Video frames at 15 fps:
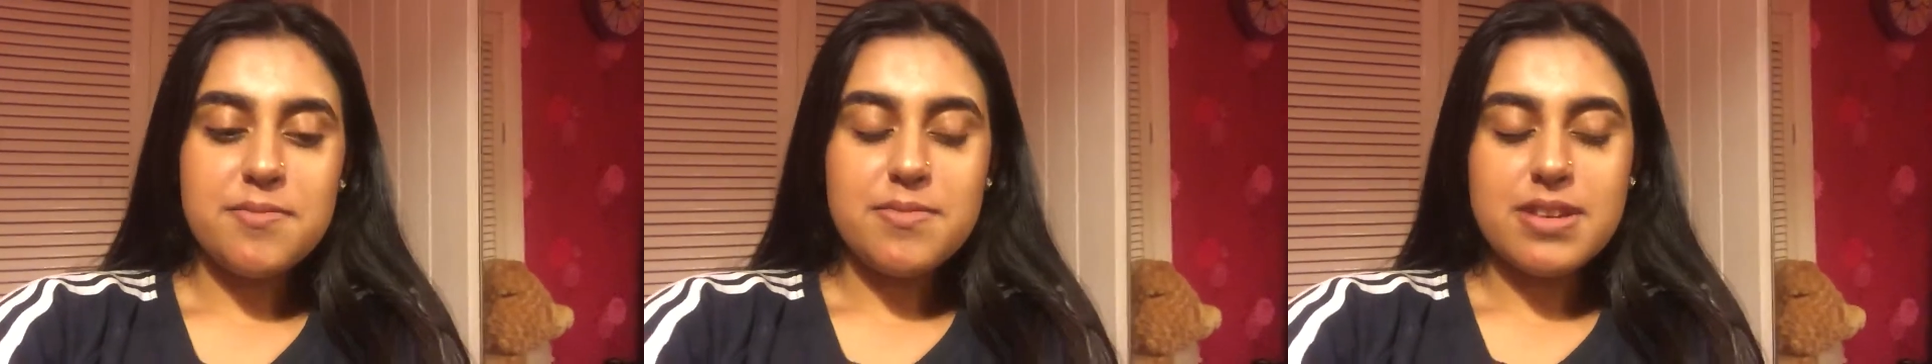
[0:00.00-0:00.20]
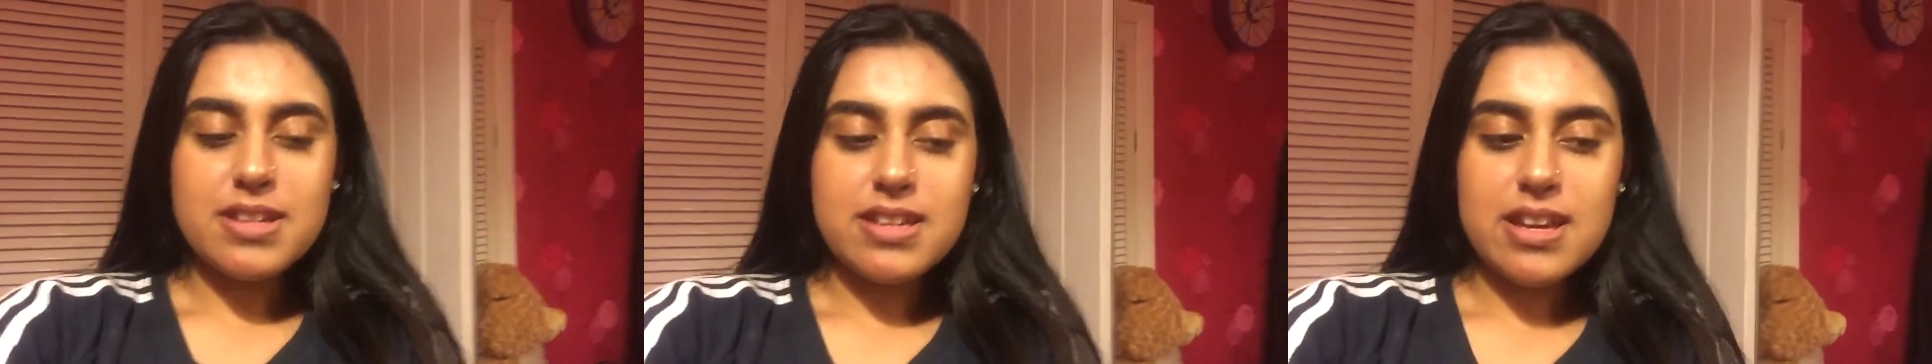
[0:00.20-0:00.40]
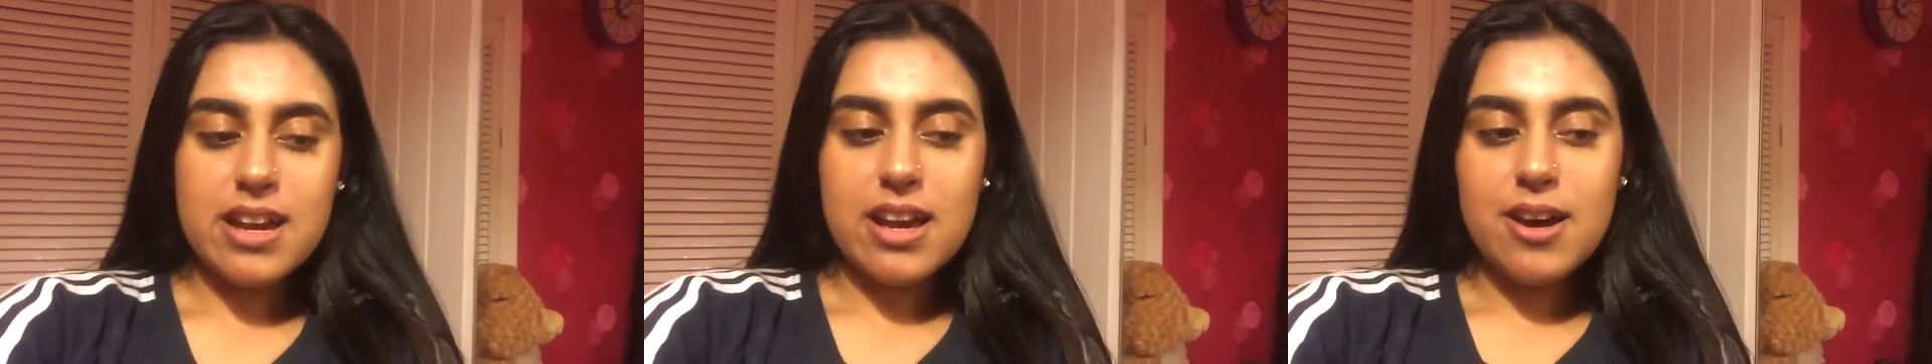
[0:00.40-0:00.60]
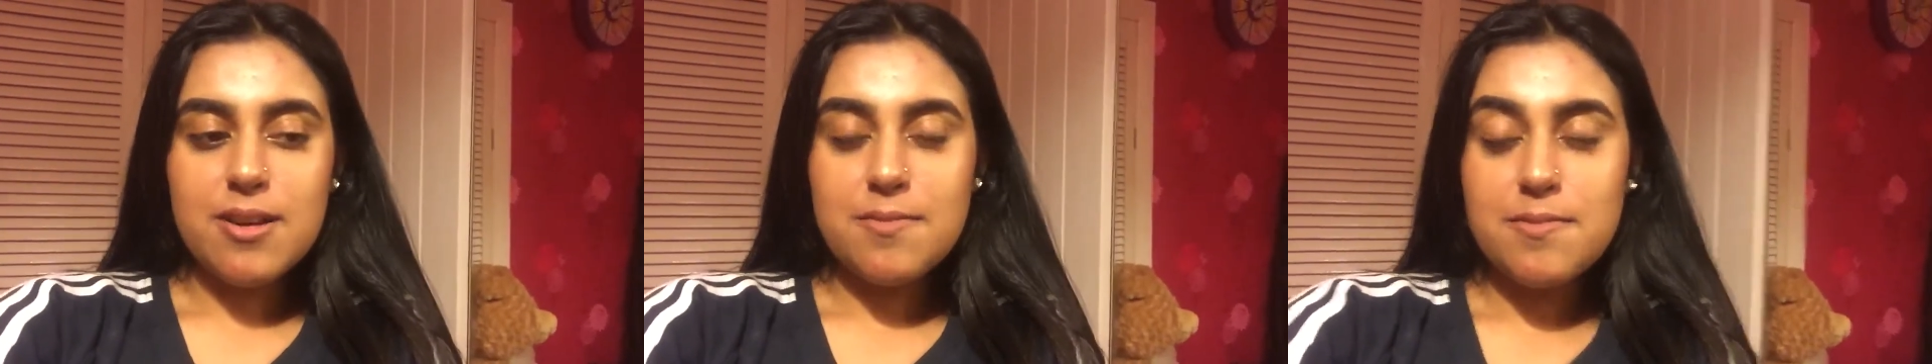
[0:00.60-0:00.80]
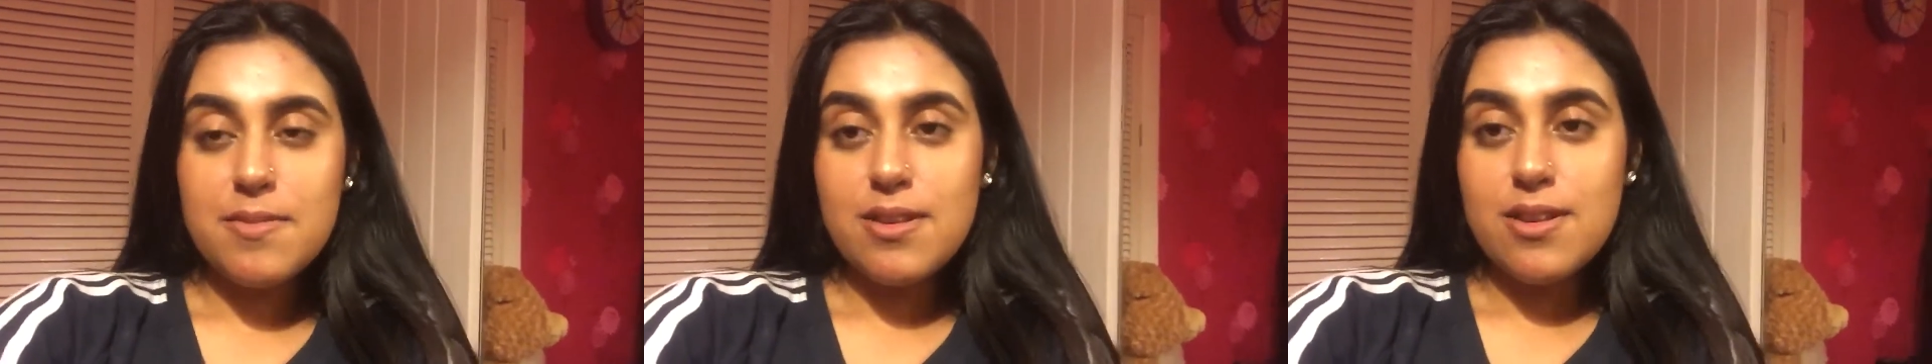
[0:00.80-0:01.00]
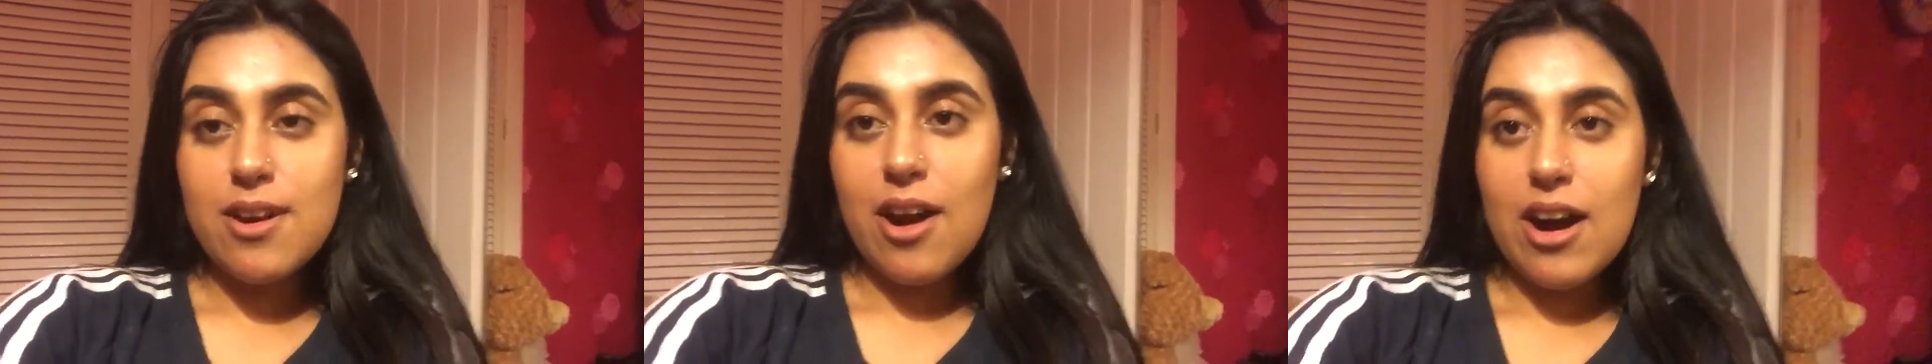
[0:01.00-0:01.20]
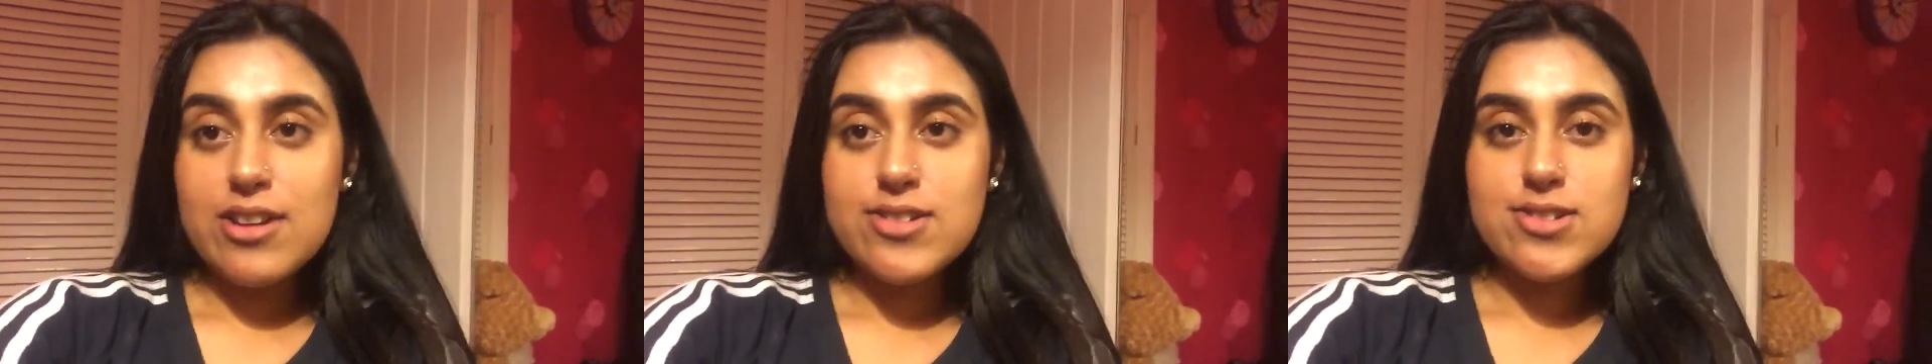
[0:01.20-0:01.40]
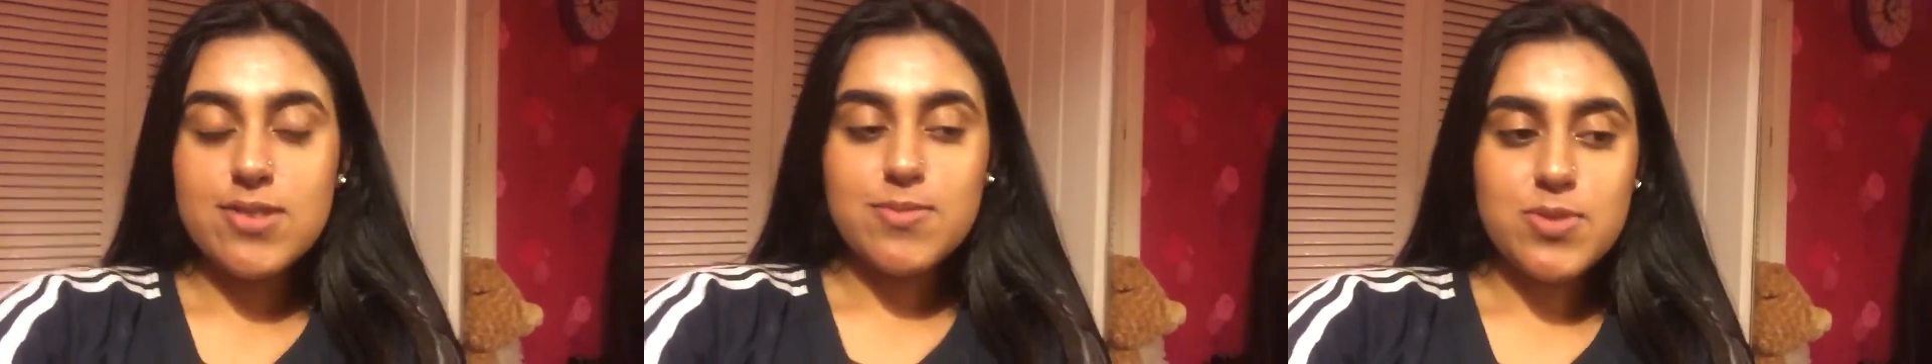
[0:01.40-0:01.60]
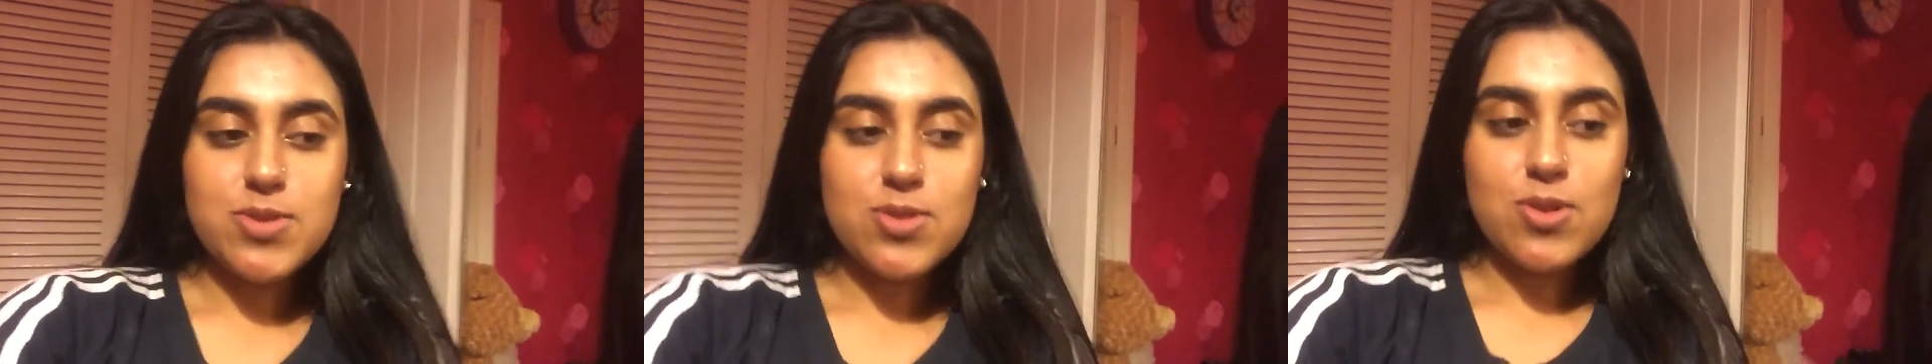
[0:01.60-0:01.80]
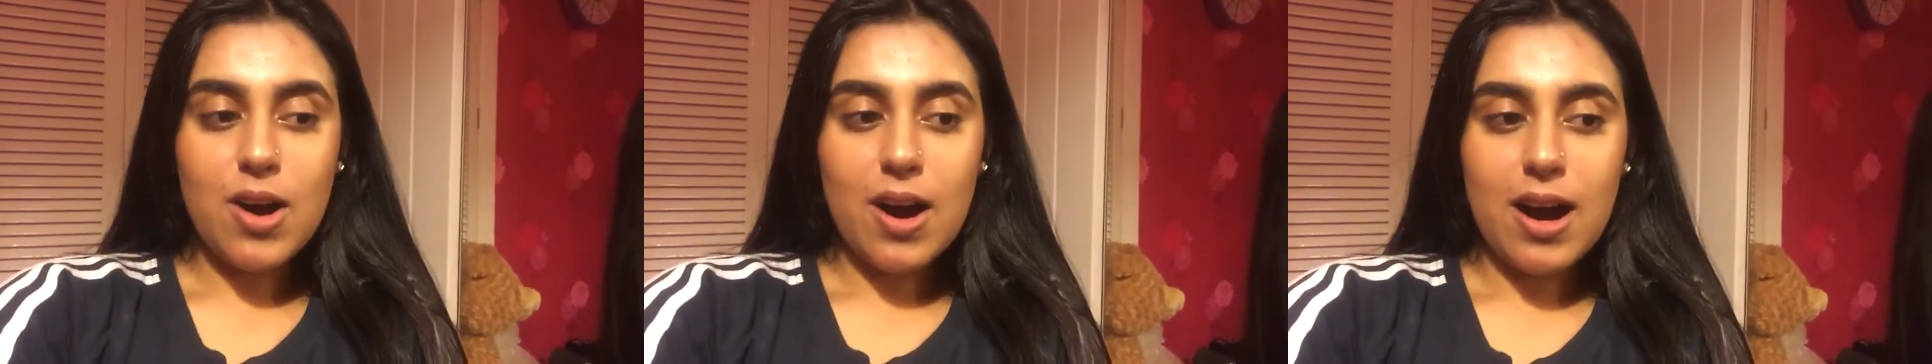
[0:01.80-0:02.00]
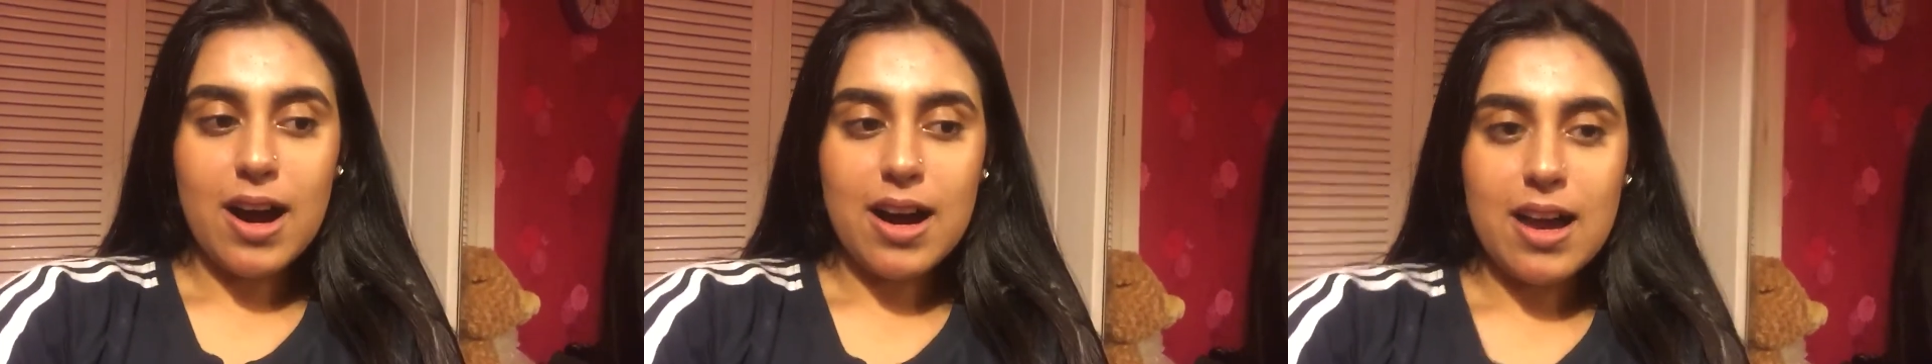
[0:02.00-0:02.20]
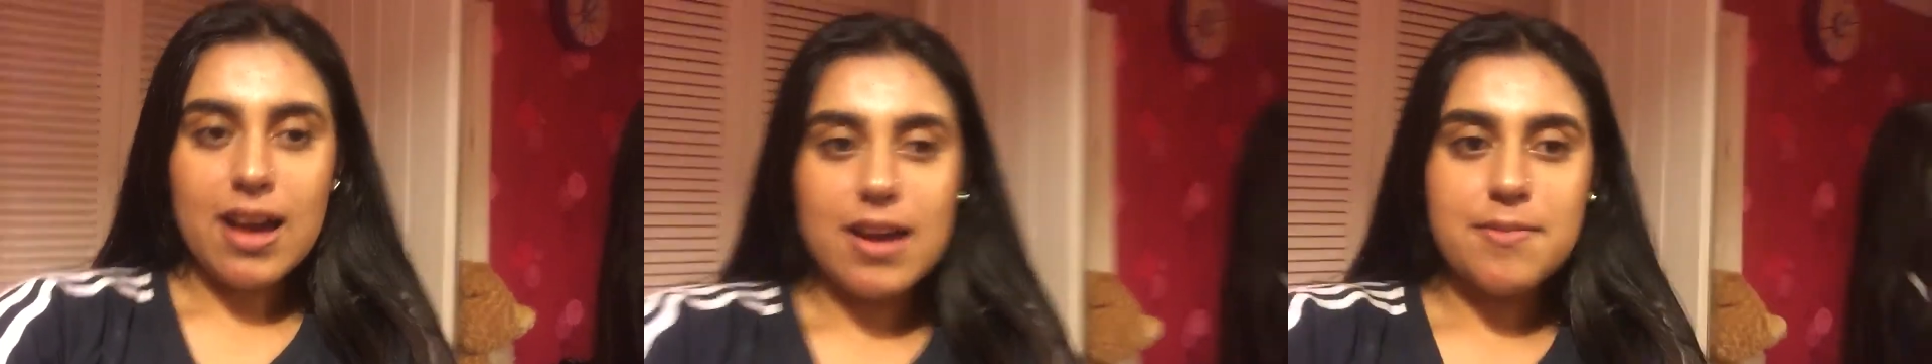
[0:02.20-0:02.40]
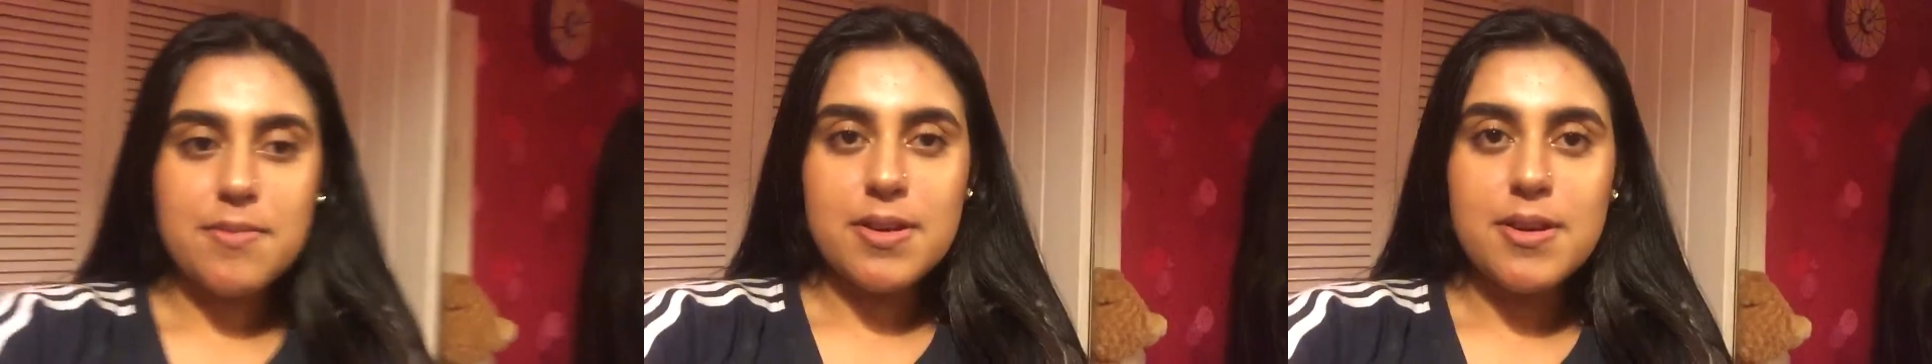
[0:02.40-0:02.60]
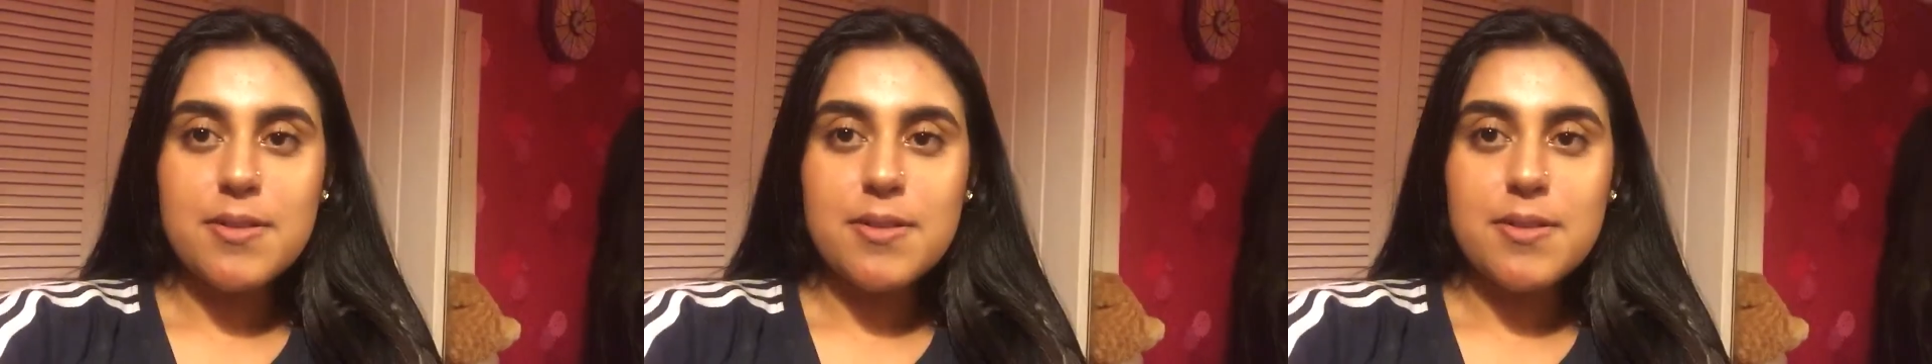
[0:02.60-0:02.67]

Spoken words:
But yeah, like, subscribe.